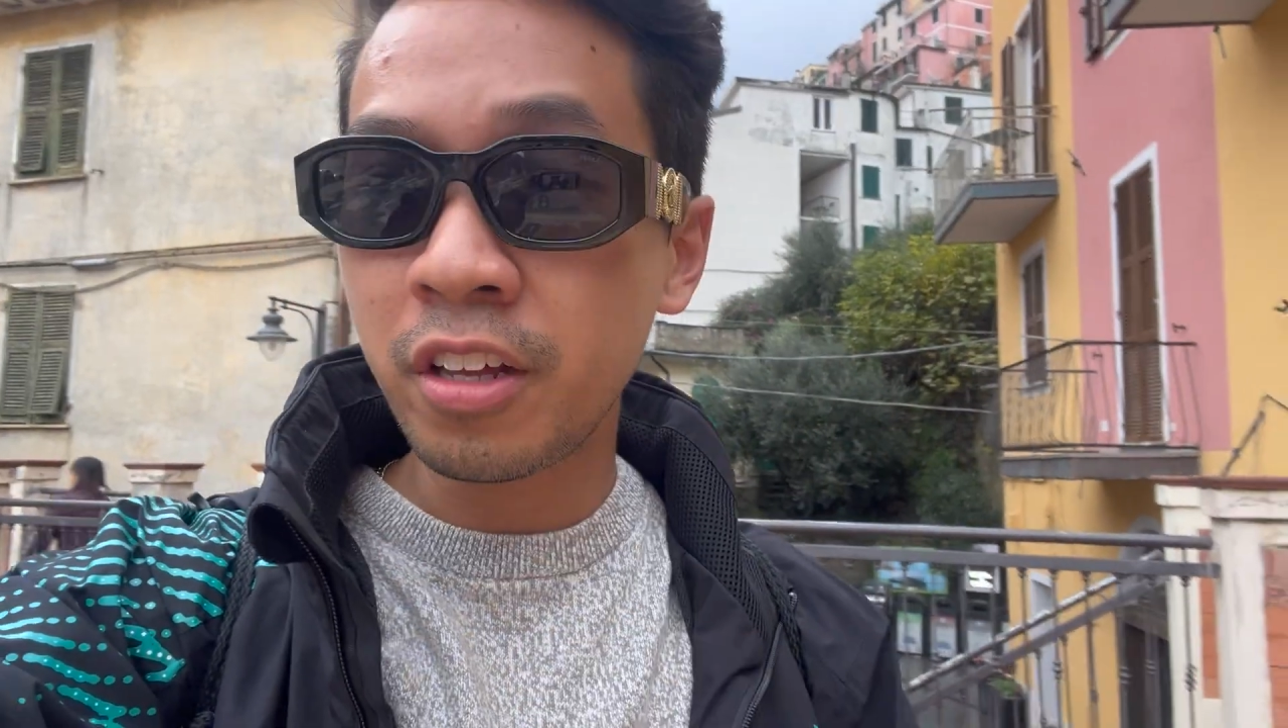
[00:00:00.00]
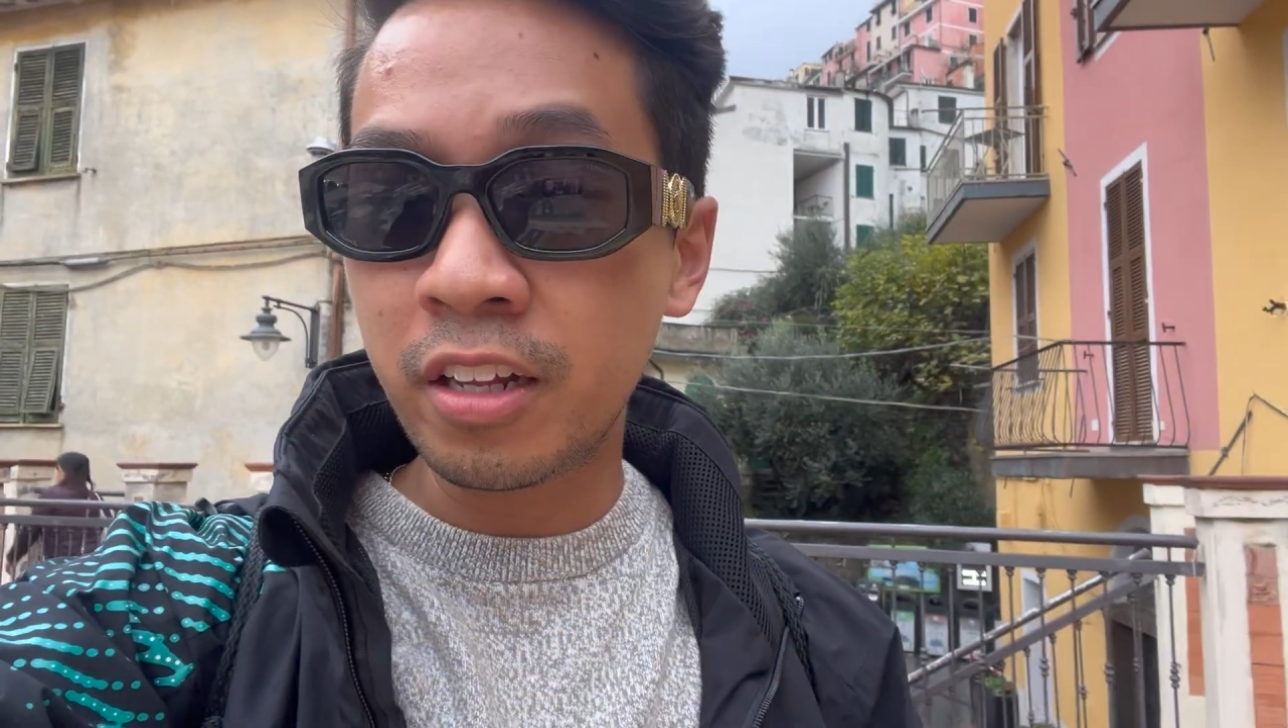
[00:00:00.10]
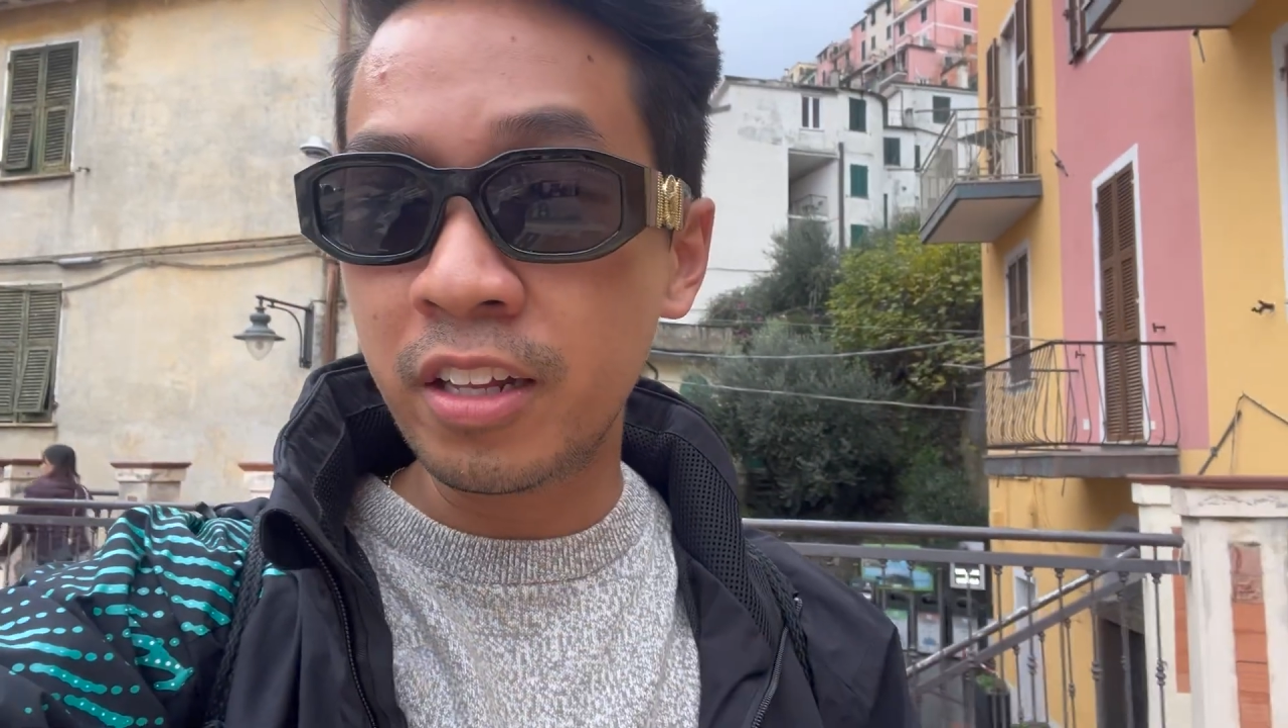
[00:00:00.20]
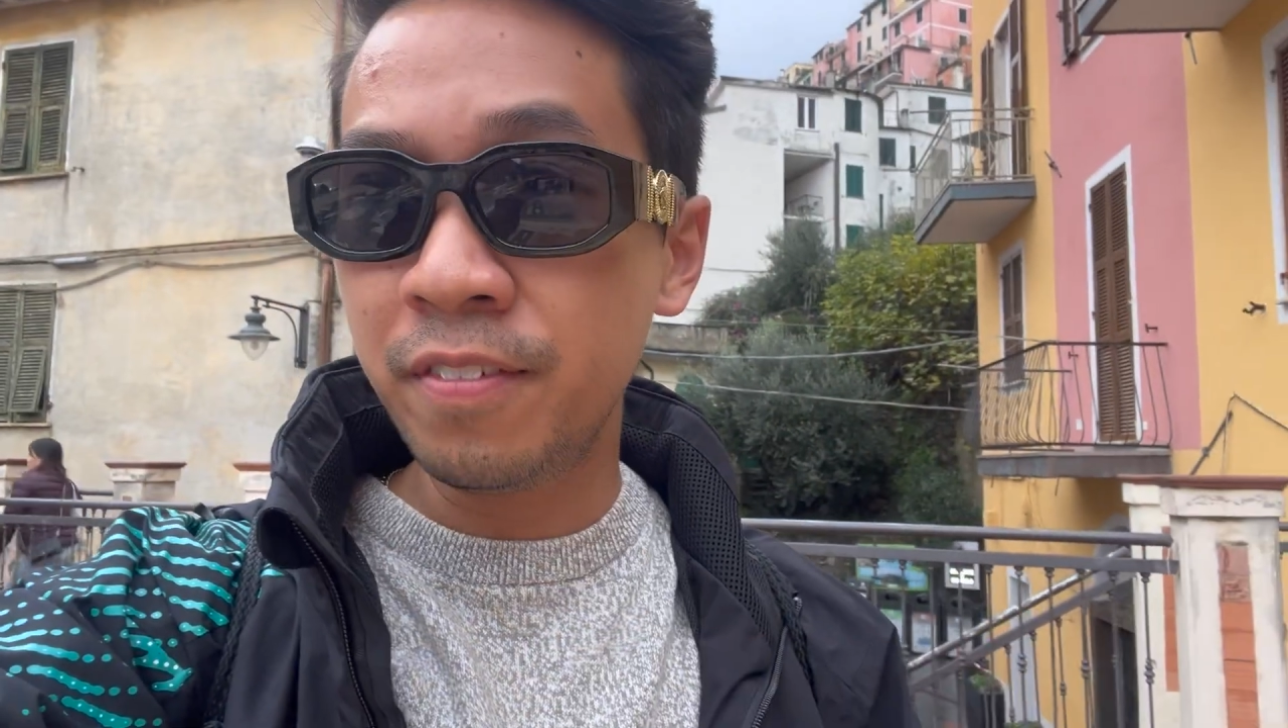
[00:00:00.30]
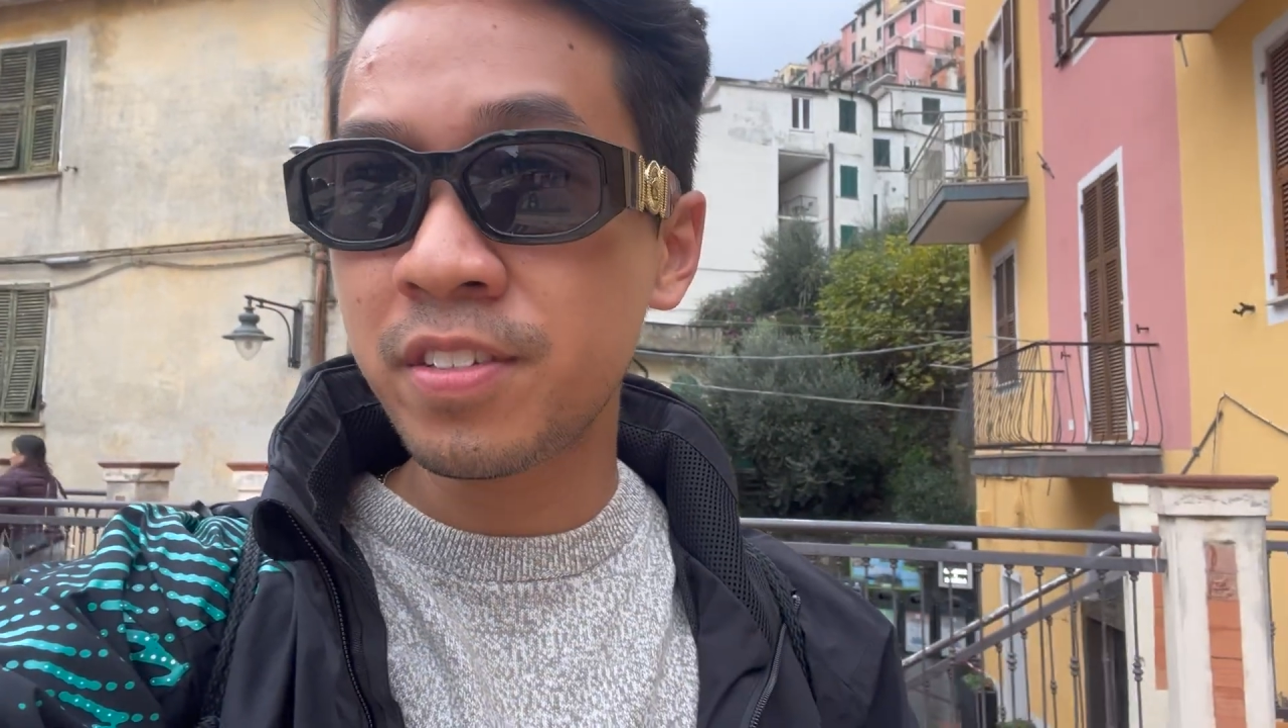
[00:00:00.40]

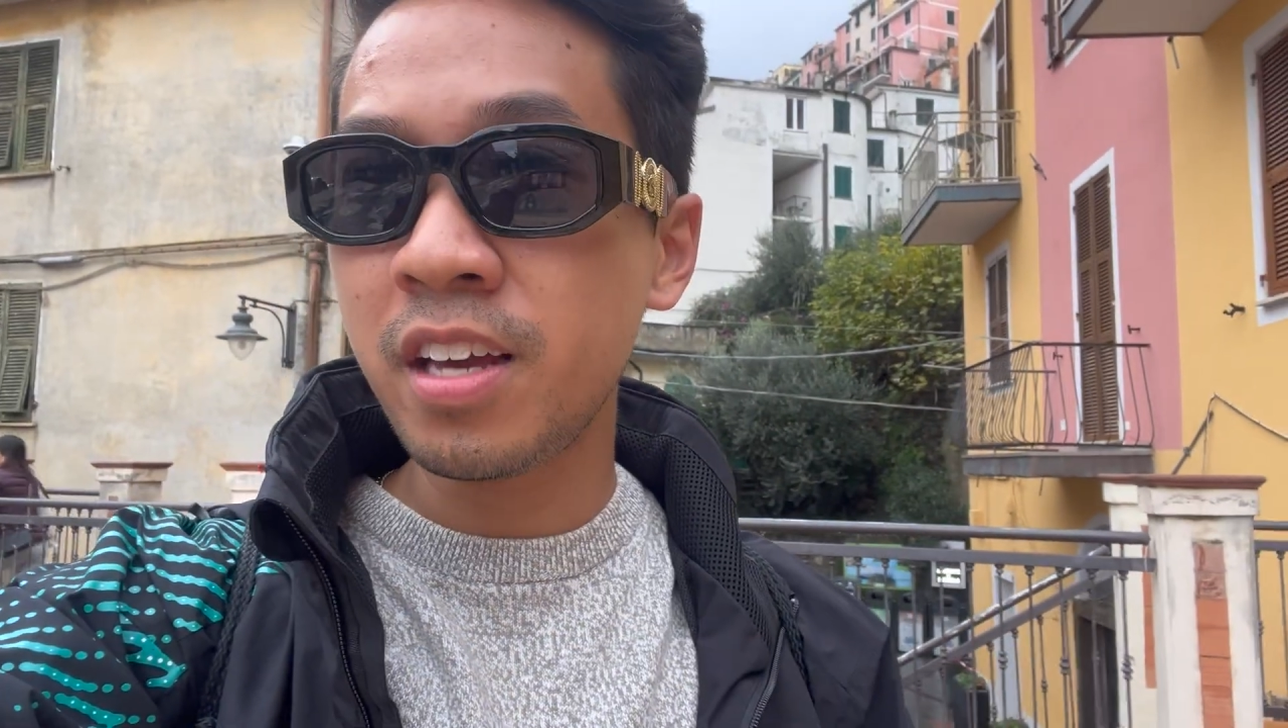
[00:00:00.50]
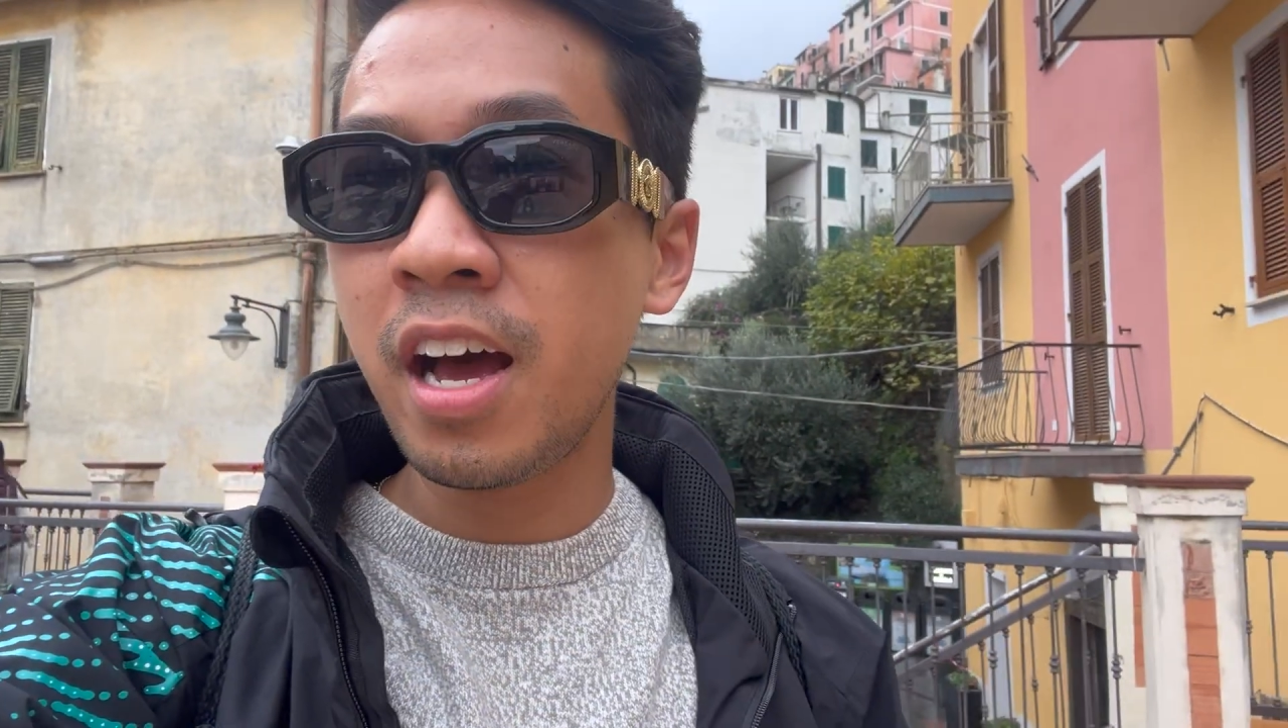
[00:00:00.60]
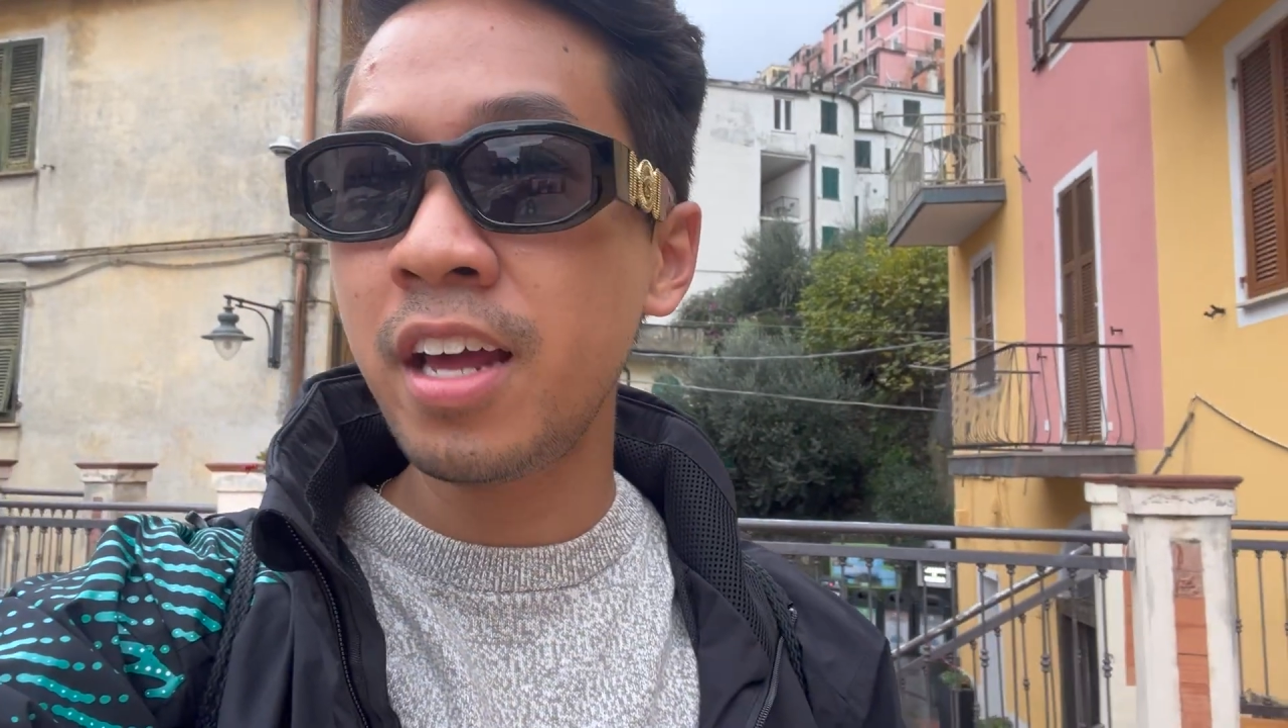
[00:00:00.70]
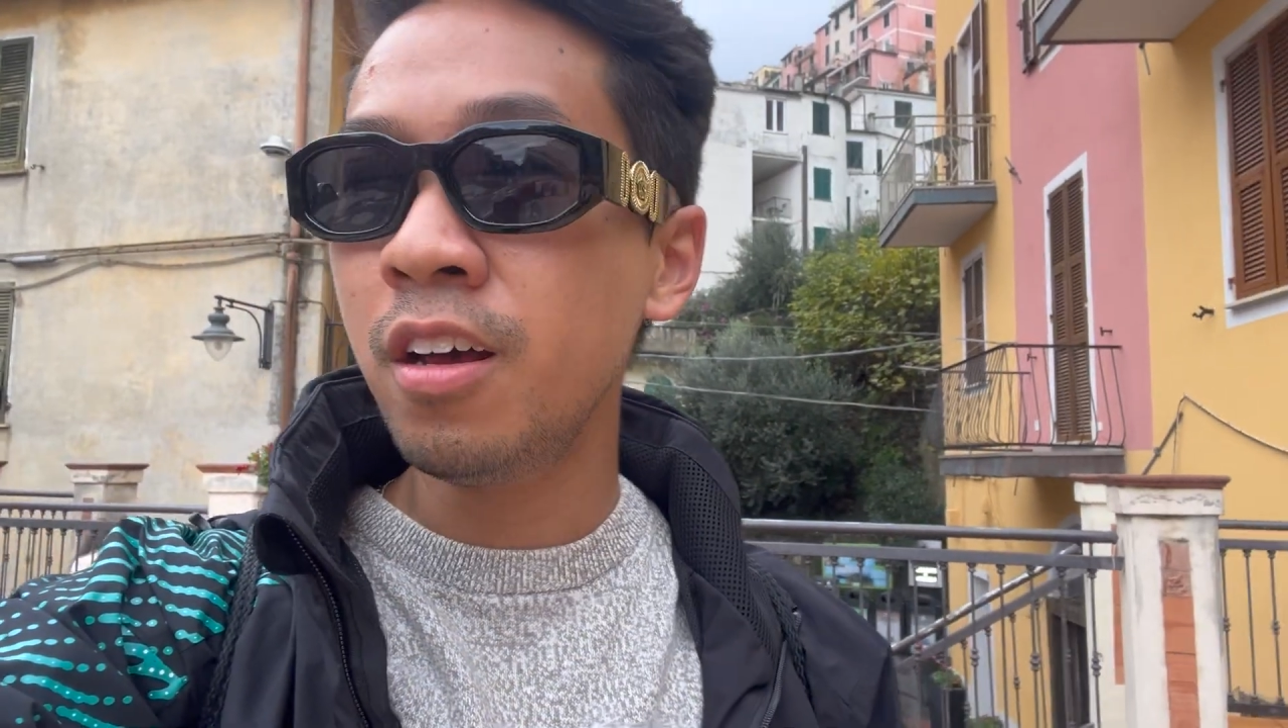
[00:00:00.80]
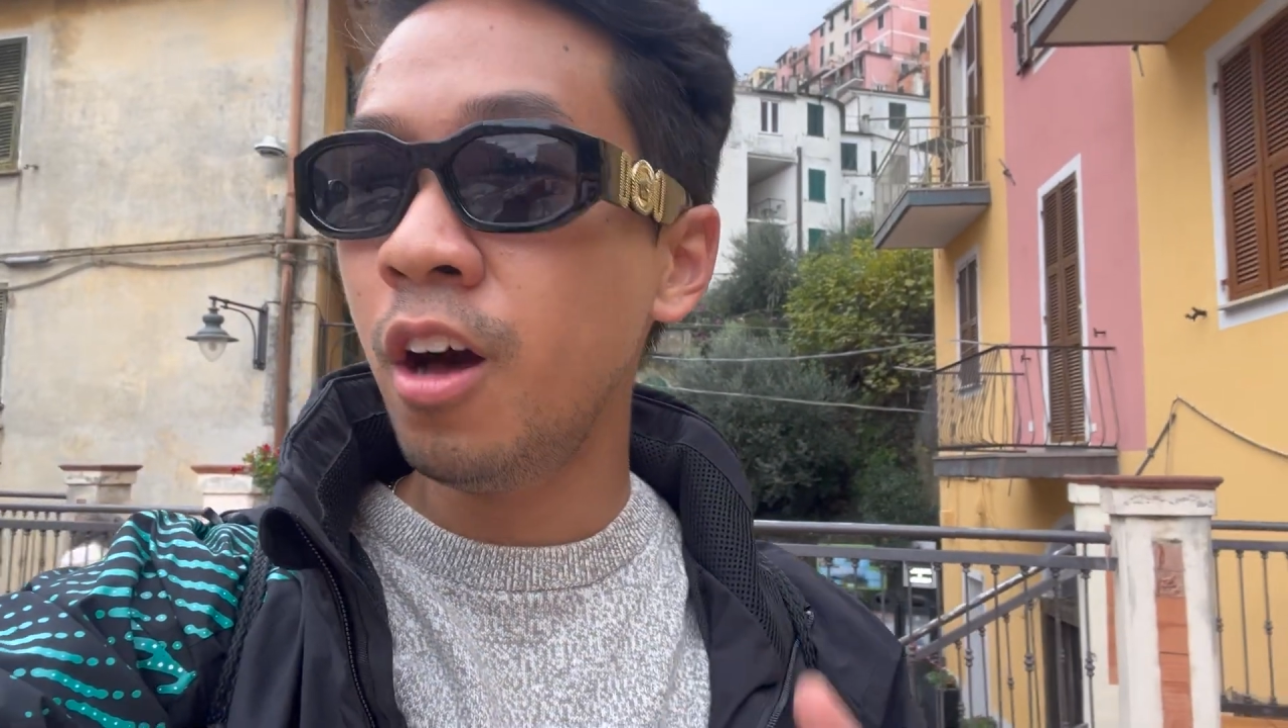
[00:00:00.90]
cliffside,